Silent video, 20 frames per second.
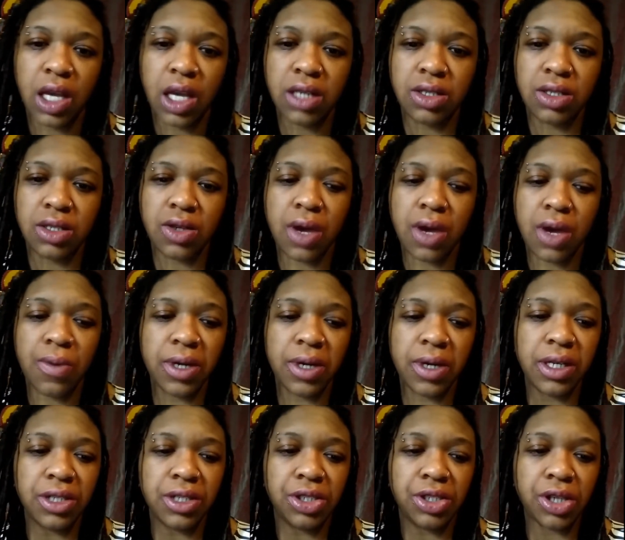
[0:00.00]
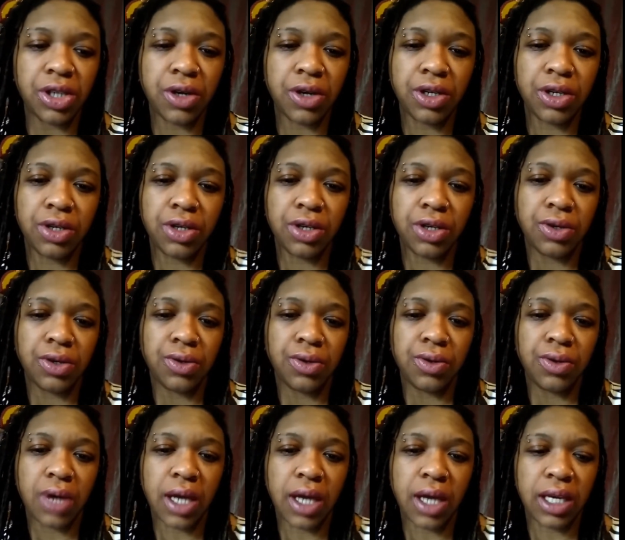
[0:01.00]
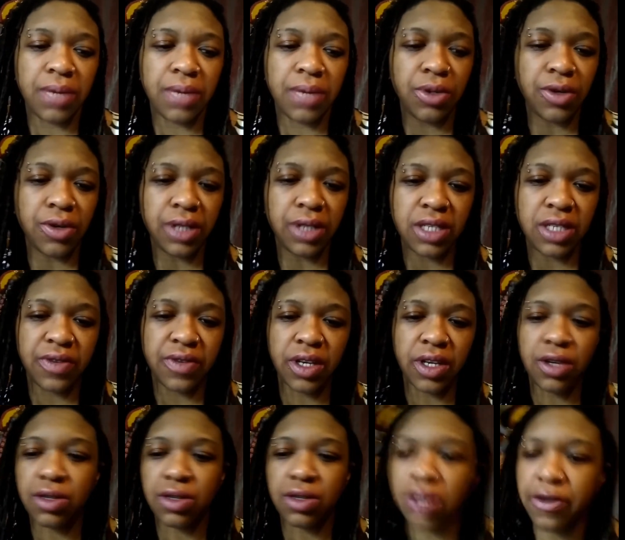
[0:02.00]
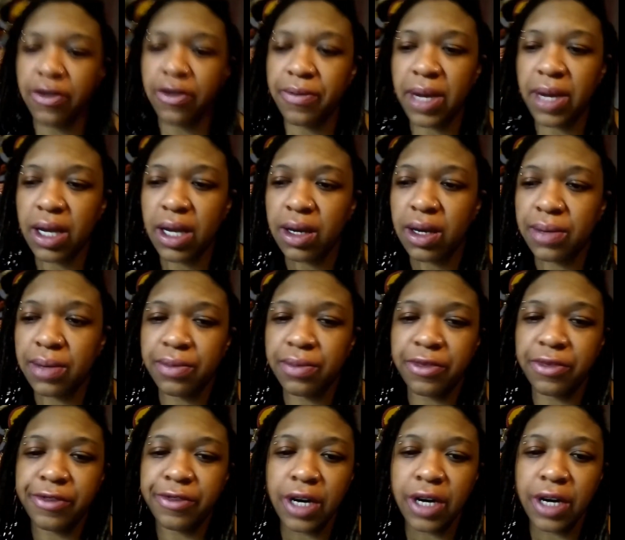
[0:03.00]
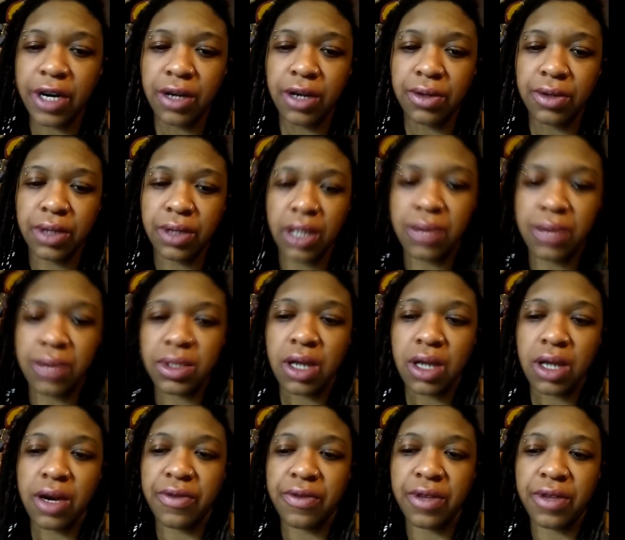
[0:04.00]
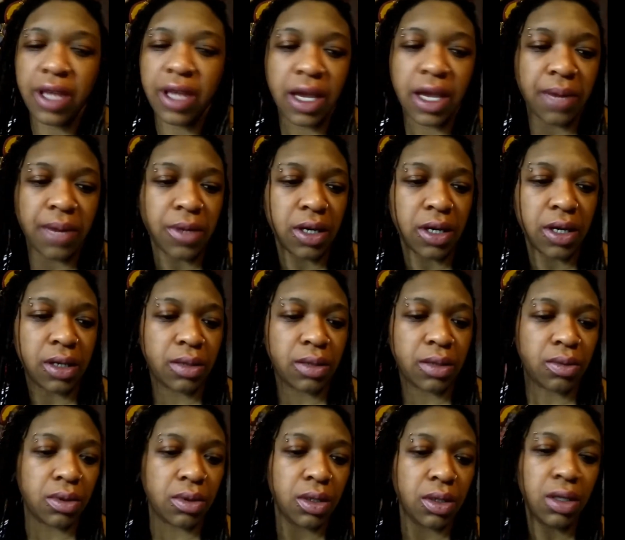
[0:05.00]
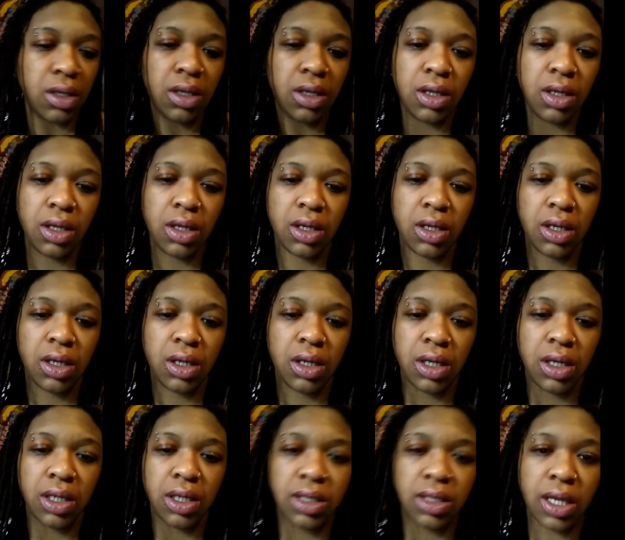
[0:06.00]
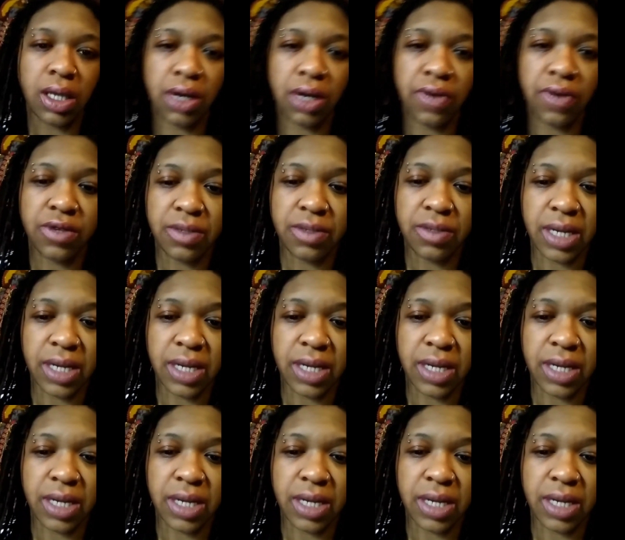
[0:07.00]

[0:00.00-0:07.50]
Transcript: And so I wanted to show you, I keep doing these videos off my phone, and I'm sorry for that. I'm going to take it over to